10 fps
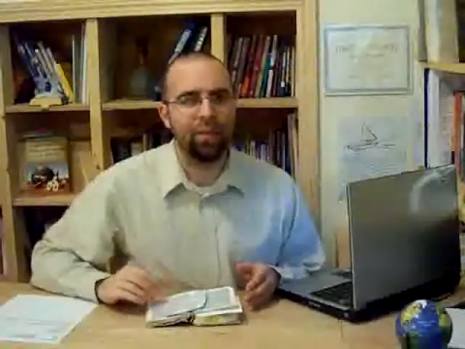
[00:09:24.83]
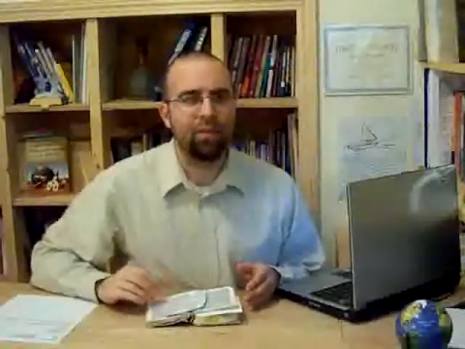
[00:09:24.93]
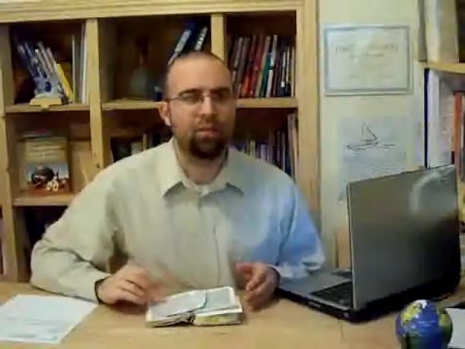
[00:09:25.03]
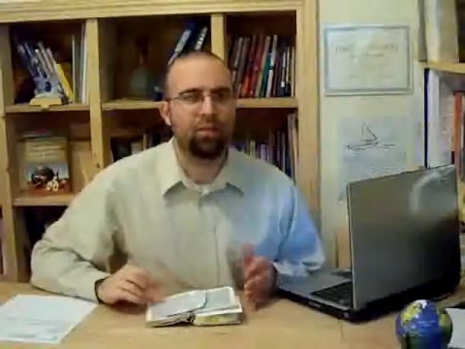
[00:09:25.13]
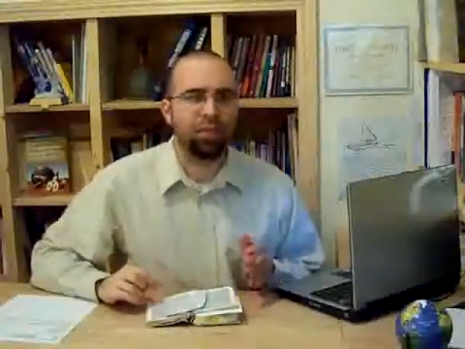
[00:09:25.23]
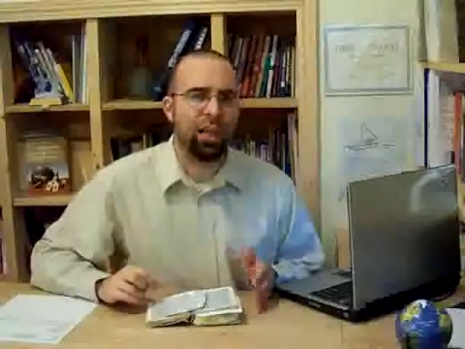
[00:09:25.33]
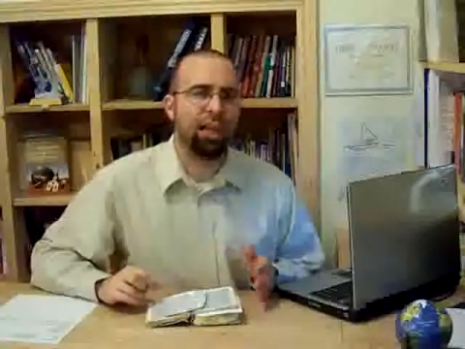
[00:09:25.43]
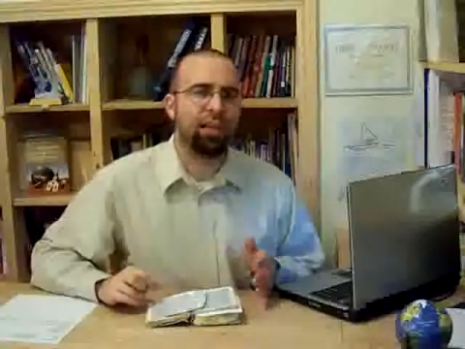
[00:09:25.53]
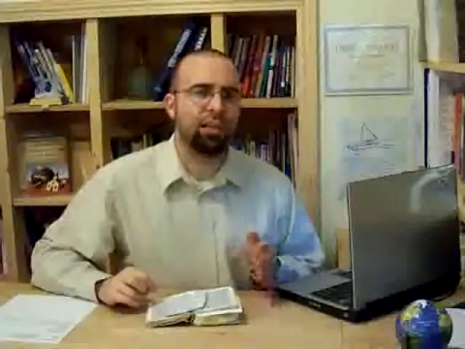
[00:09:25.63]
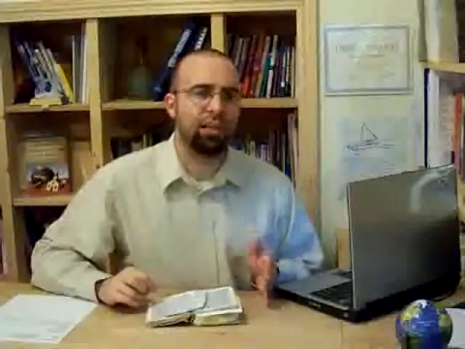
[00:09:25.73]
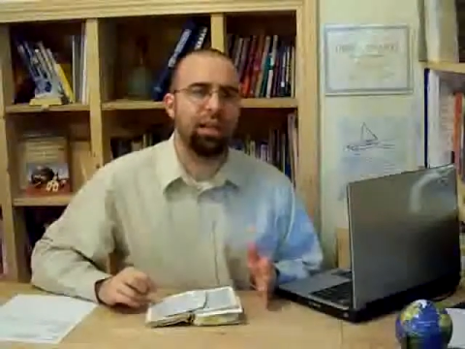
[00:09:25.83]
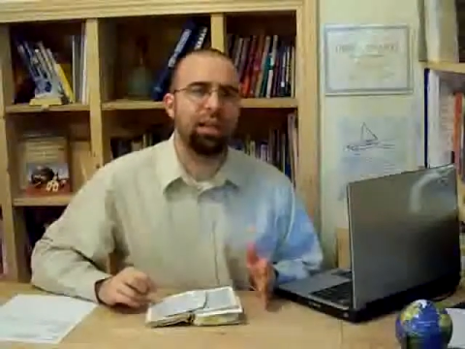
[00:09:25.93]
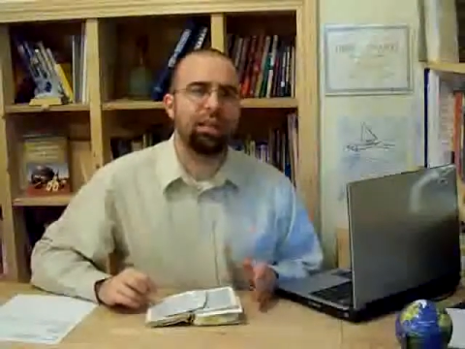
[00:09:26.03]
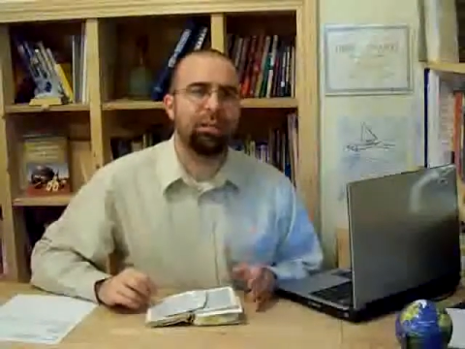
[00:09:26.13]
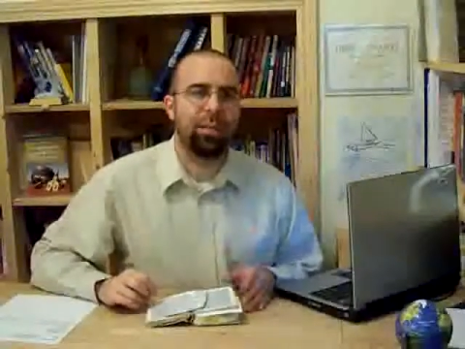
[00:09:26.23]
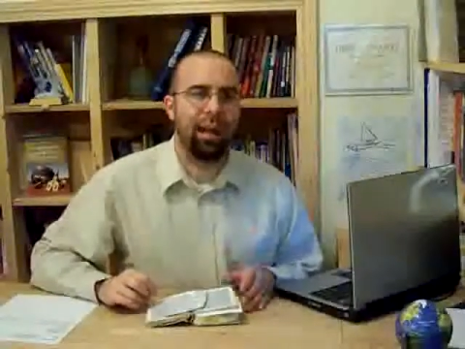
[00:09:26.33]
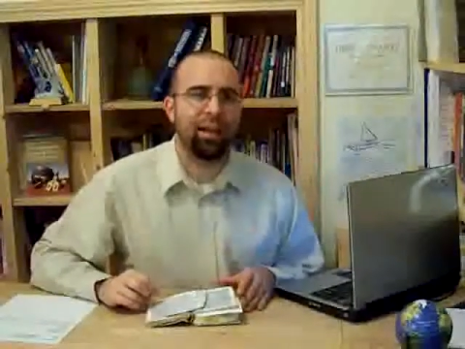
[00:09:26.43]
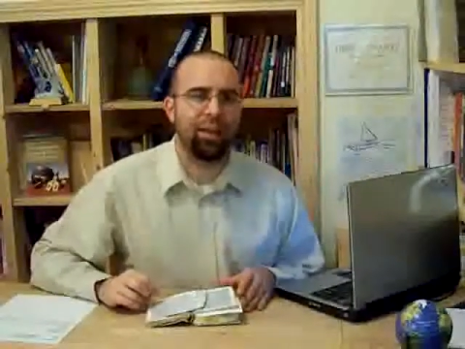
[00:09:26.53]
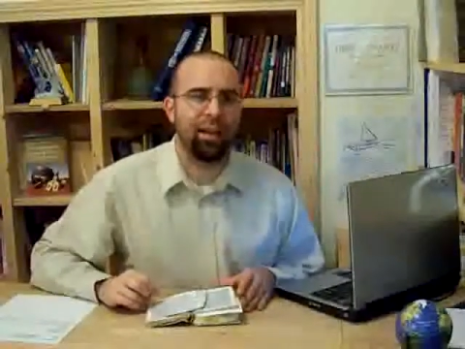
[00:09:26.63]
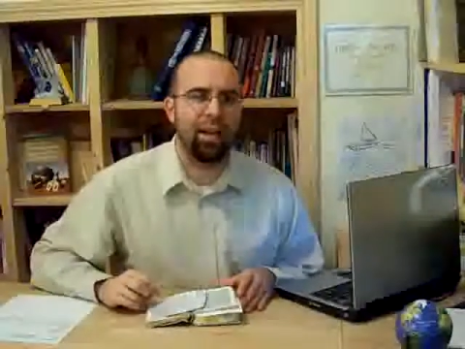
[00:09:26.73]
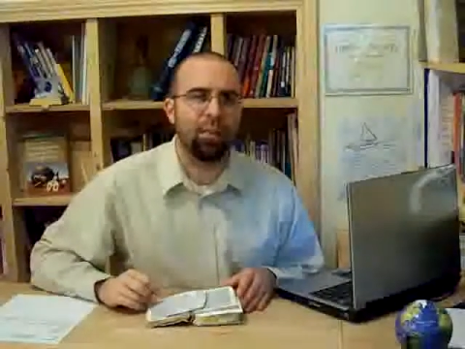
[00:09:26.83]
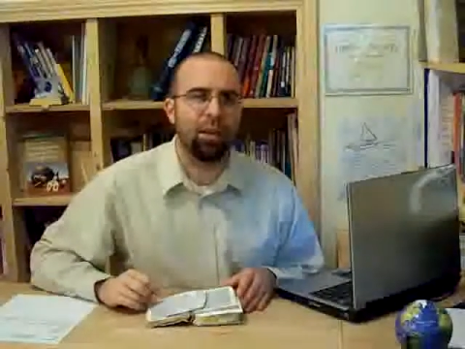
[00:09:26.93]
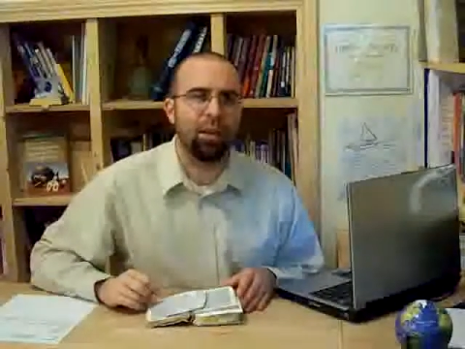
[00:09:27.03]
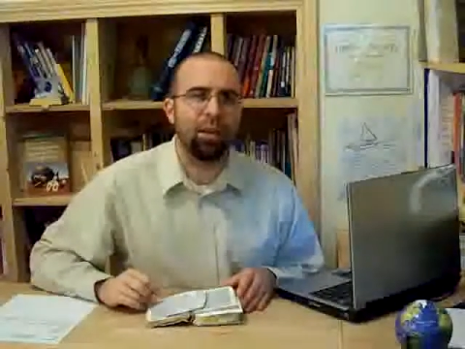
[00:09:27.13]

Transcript: So science does back that up.